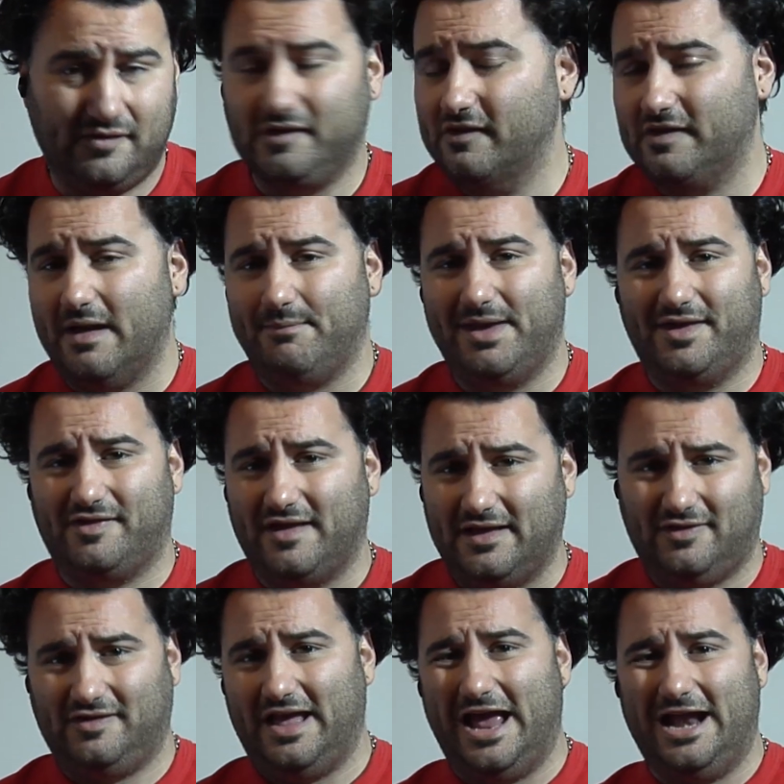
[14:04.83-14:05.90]
Does that make
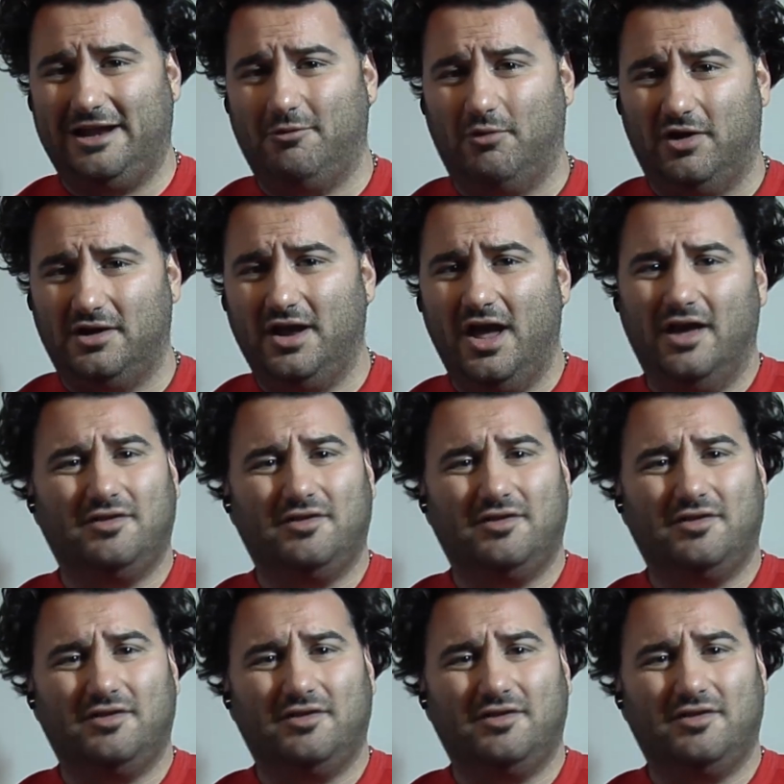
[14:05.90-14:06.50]
sense to anyone?